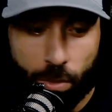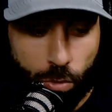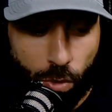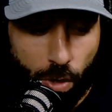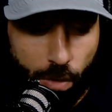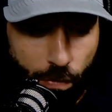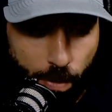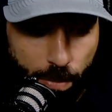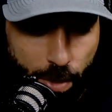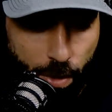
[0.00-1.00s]
You started
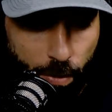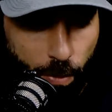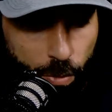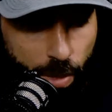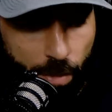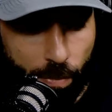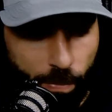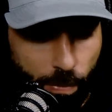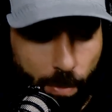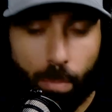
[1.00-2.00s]
from, we'll say
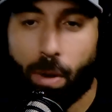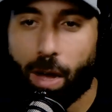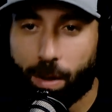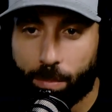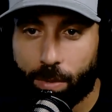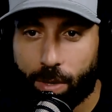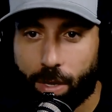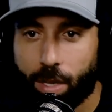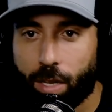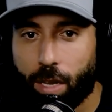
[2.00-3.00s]
from the bottom,
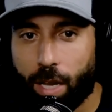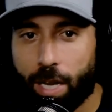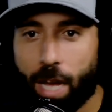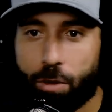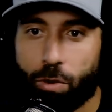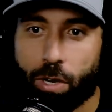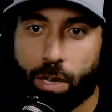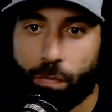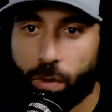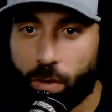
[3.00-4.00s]
and now you're in a
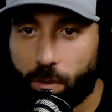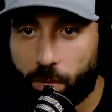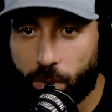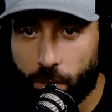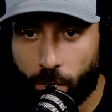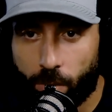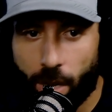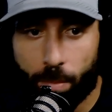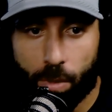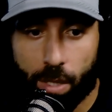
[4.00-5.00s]
different,
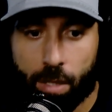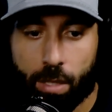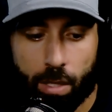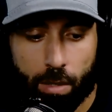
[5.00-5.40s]
God bless,